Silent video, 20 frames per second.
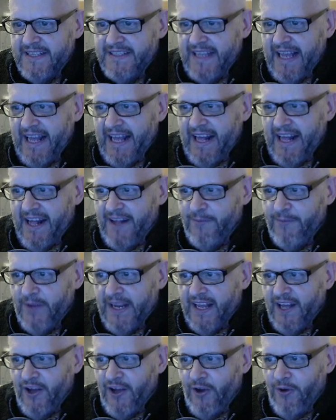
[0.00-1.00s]
Down
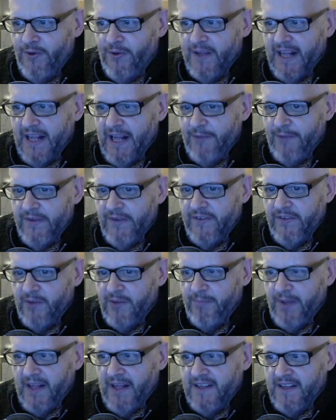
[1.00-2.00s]
we go, and we've
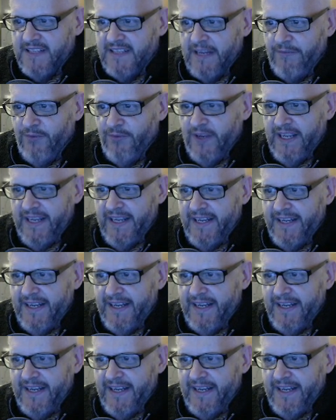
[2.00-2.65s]
got past, have we?